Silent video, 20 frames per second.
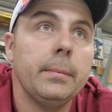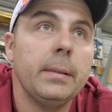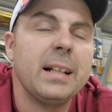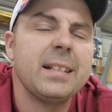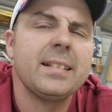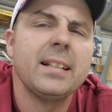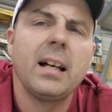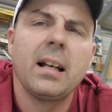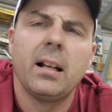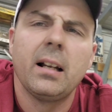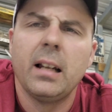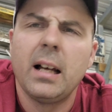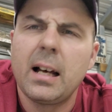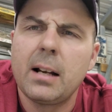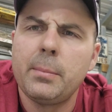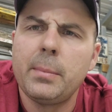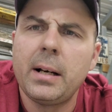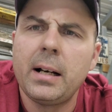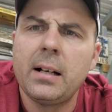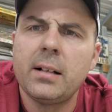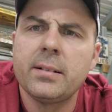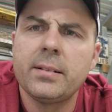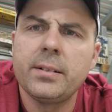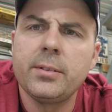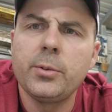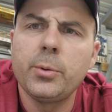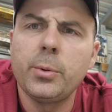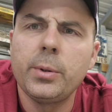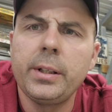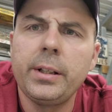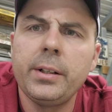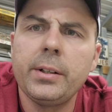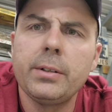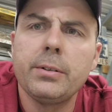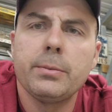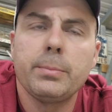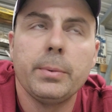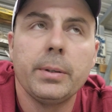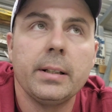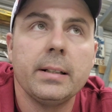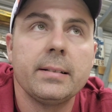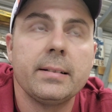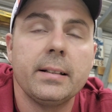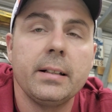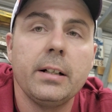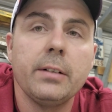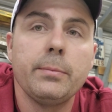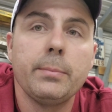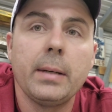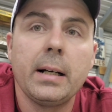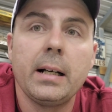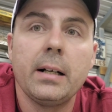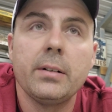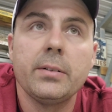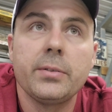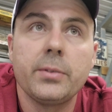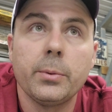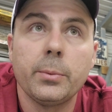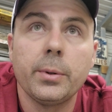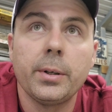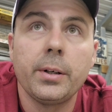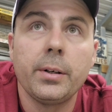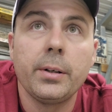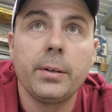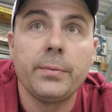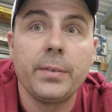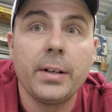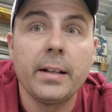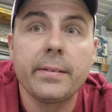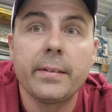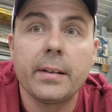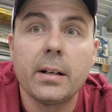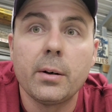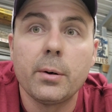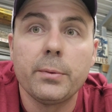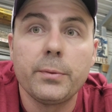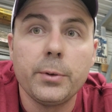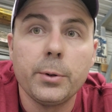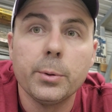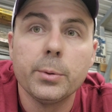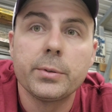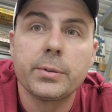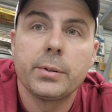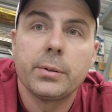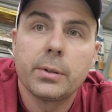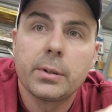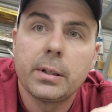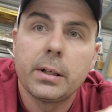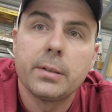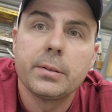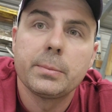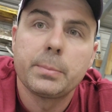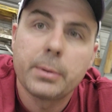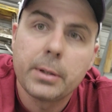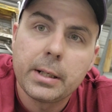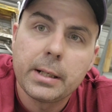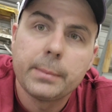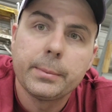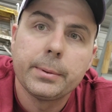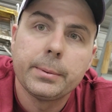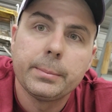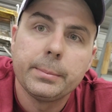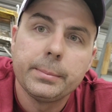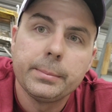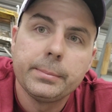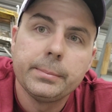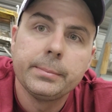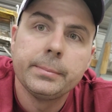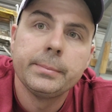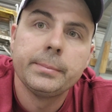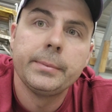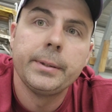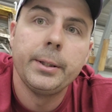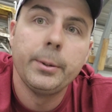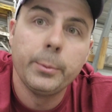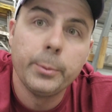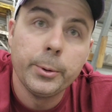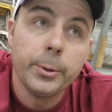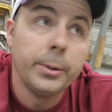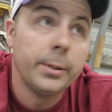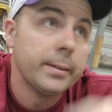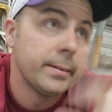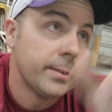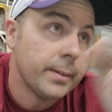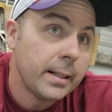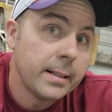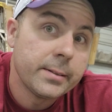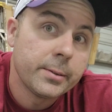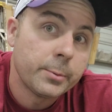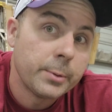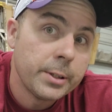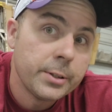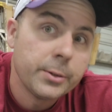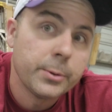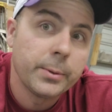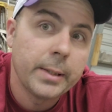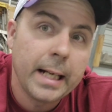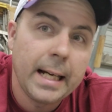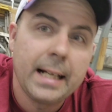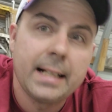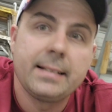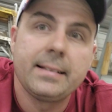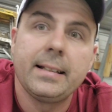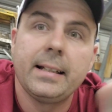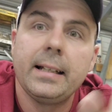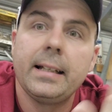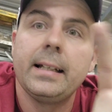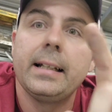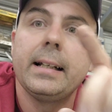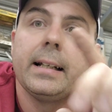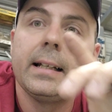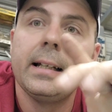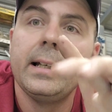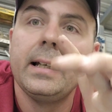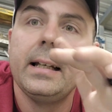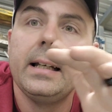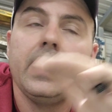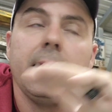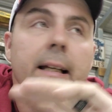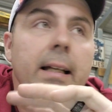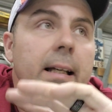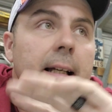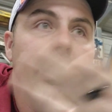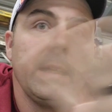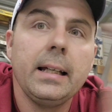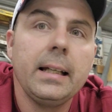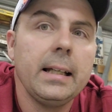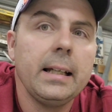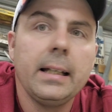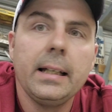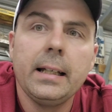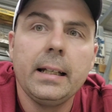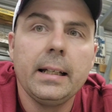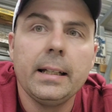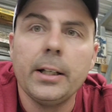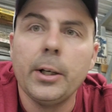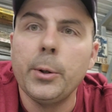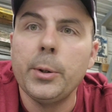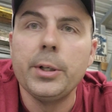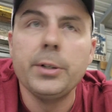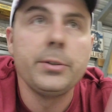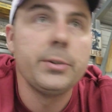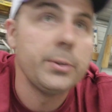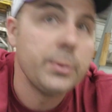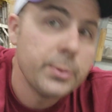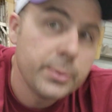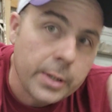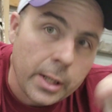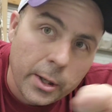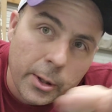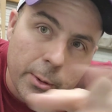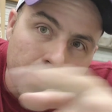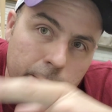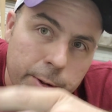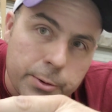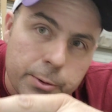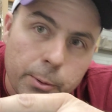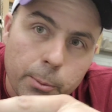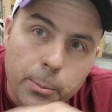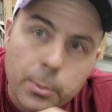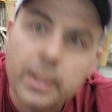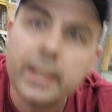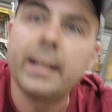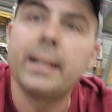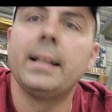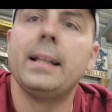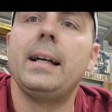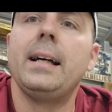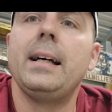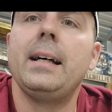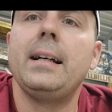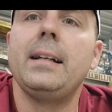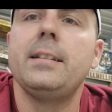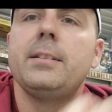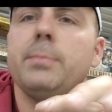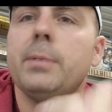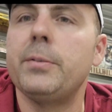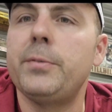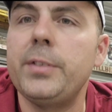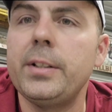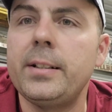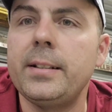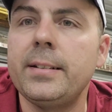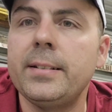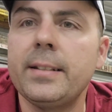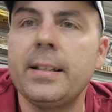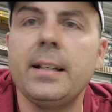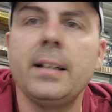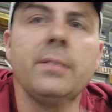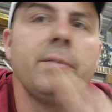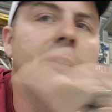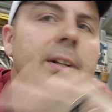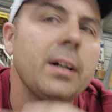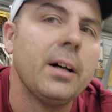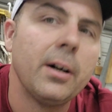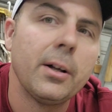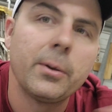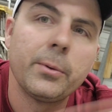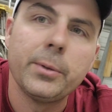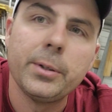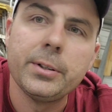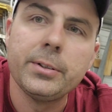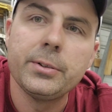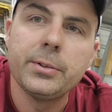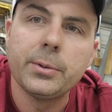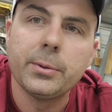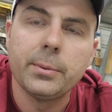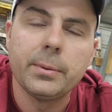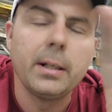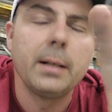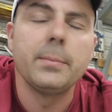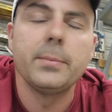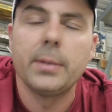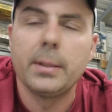That's not a lot of miles in 20 years, but it's enough miles to where if ethanol fuel is going to cause a problem, it would. So it has an original gas tank, no issues, all original brake lines. My 57, all original